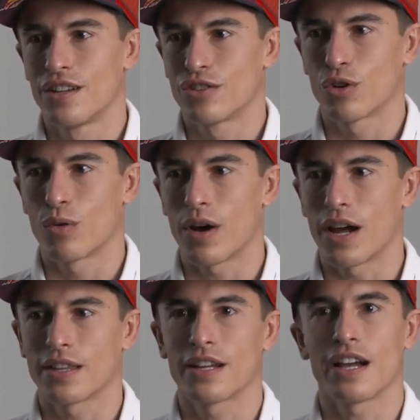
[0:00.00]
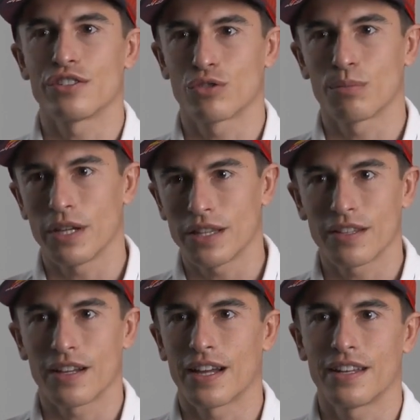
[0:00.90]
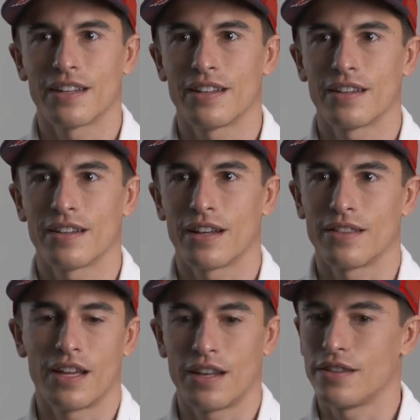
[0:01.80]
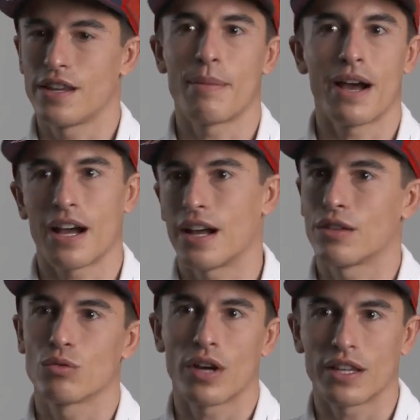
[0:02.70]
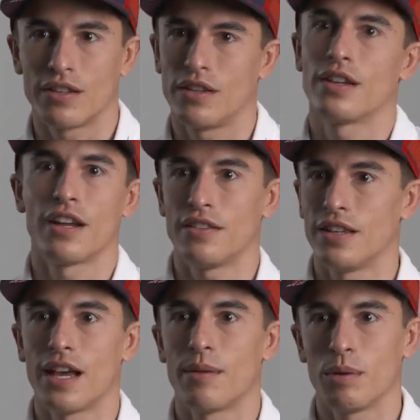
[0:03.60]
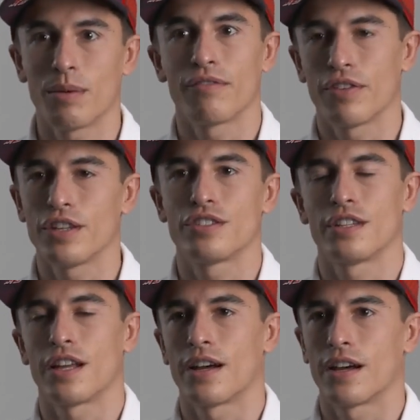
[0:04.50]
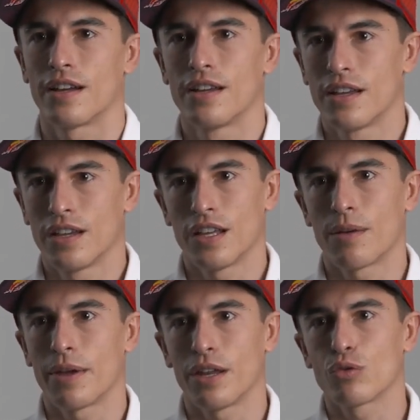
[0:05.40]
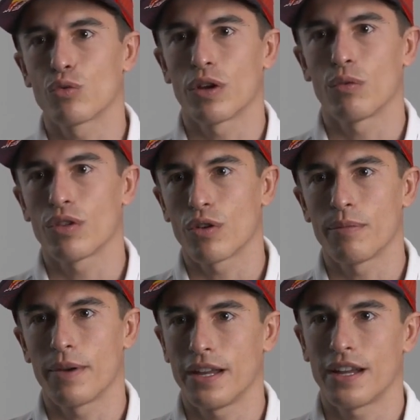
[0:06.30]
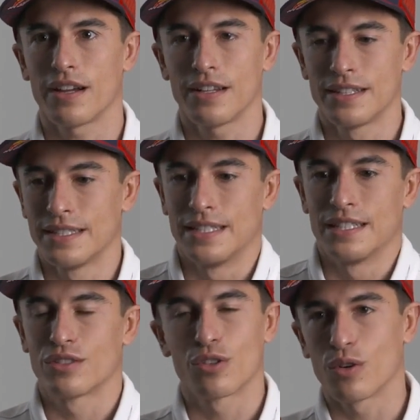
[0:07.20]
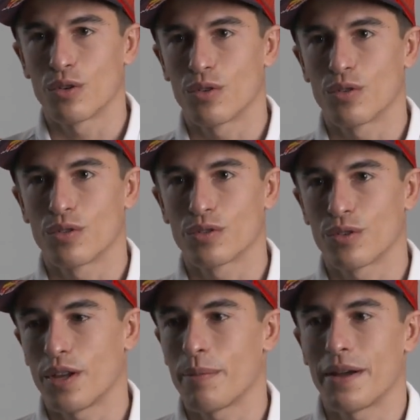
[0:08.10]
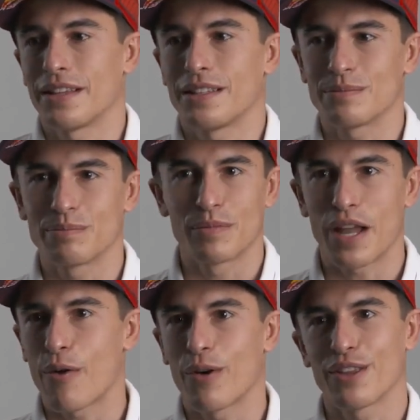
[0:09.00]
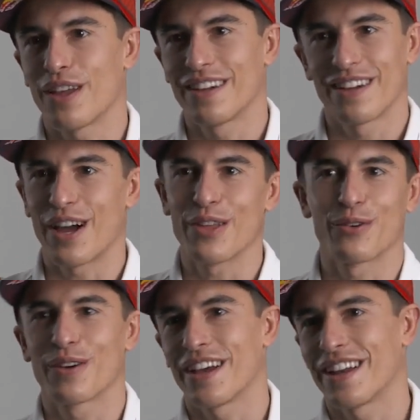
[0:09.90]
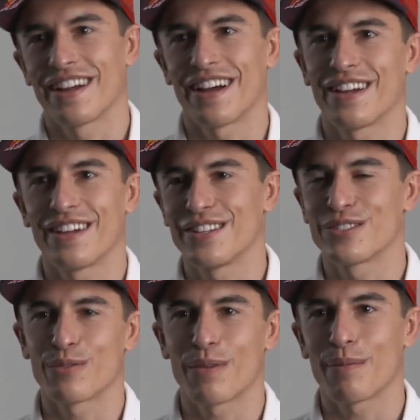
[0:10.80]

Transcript: So are the guys to beat, and, and then Yamaha, Ducati, KTM even finish in a, in a very good way with Oliveira. So, so yeah, but now I, I don't care. I, it's not my